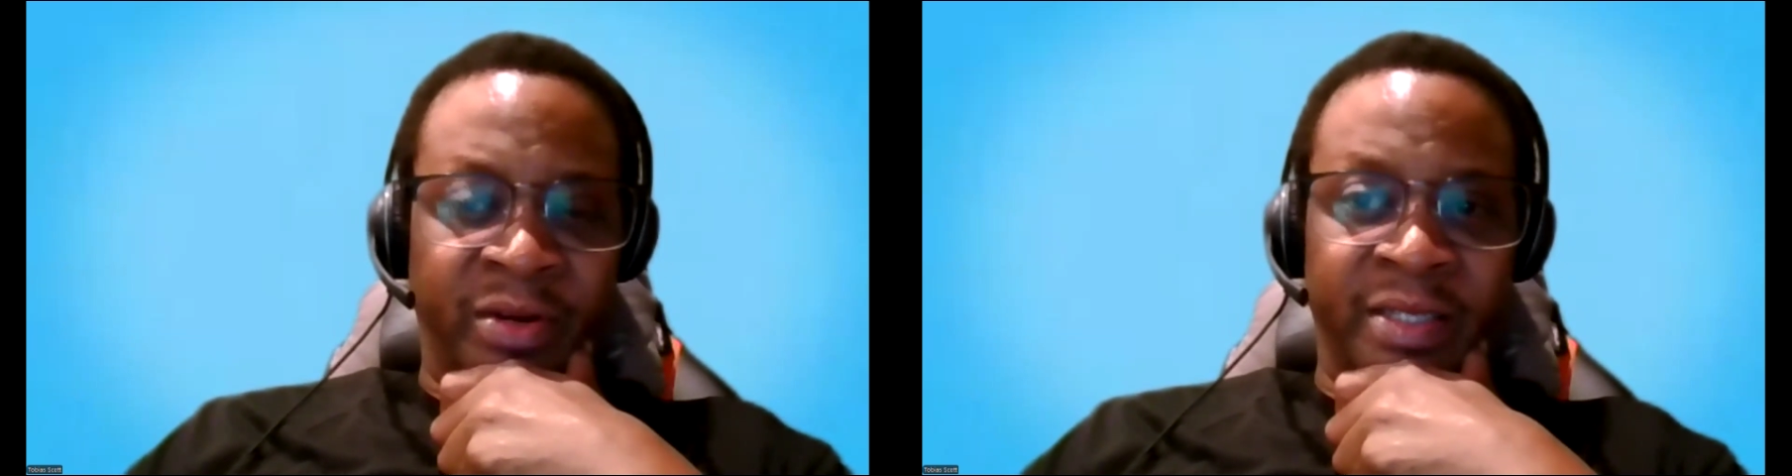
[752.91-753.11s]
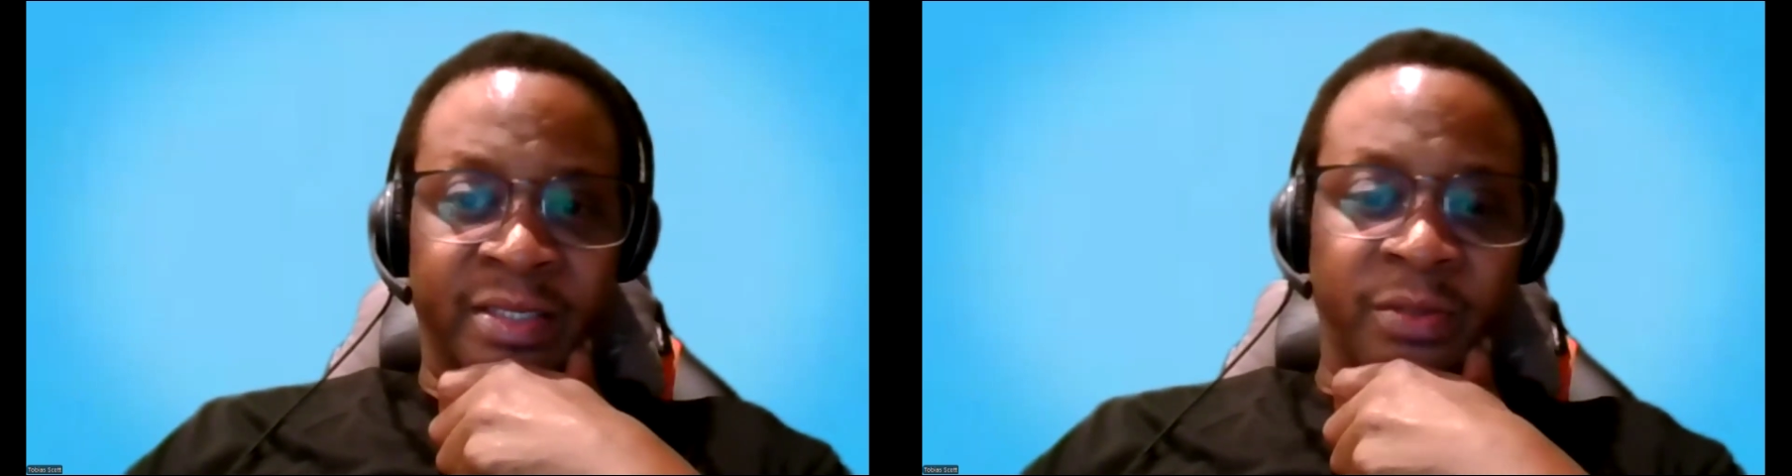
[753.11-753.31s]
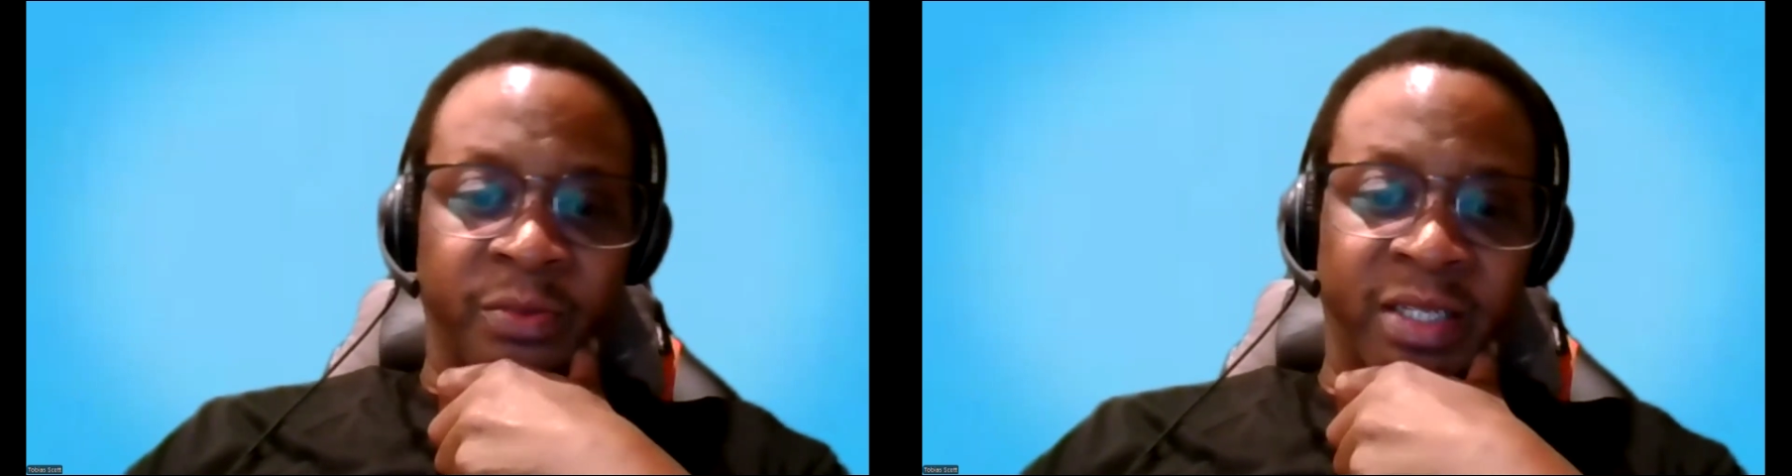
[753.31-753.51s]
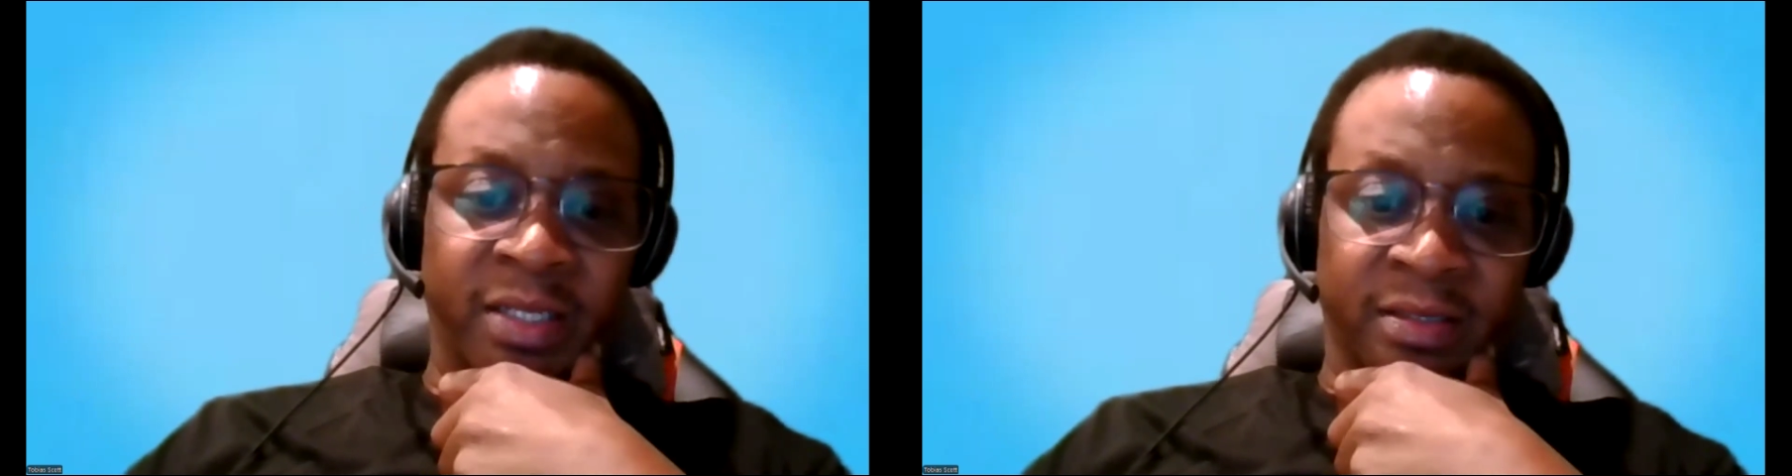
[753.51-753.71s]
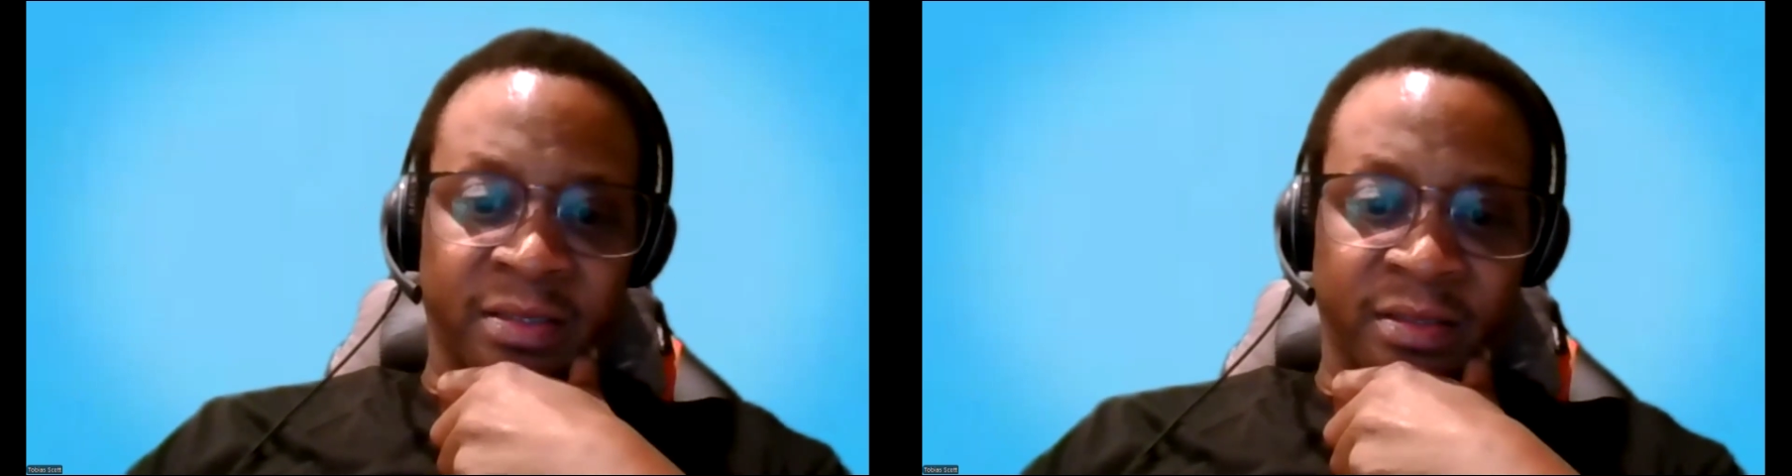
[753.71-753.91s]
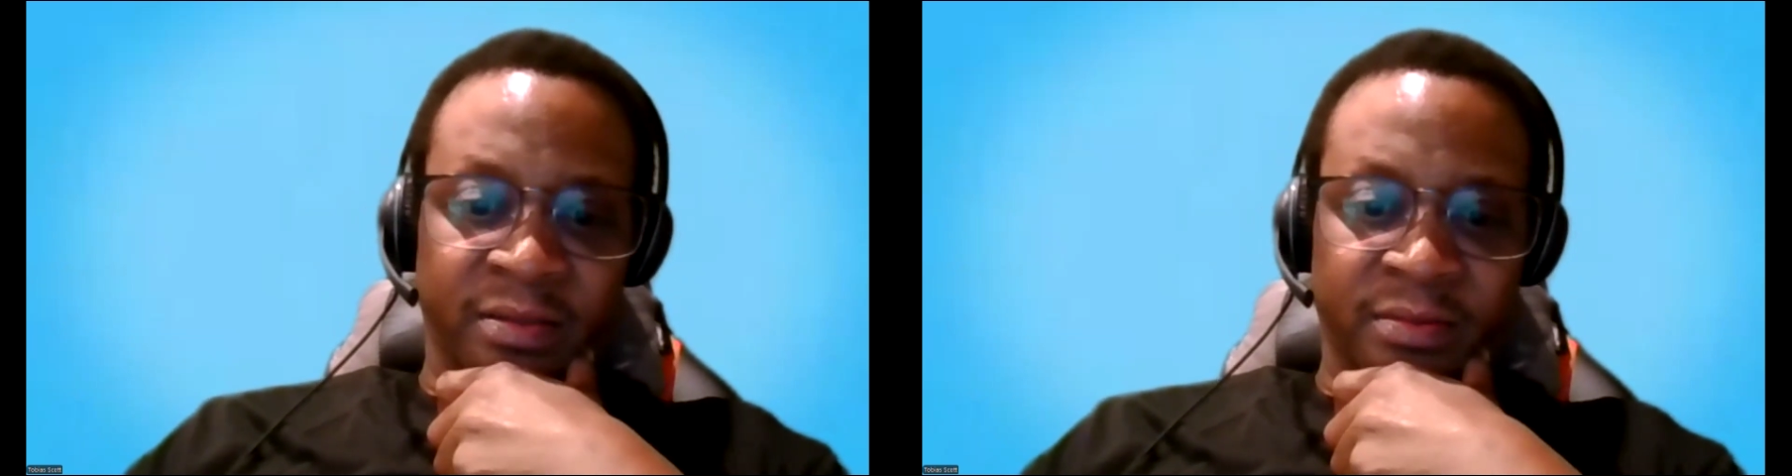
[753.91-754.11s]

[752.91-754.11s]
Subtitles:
is so we can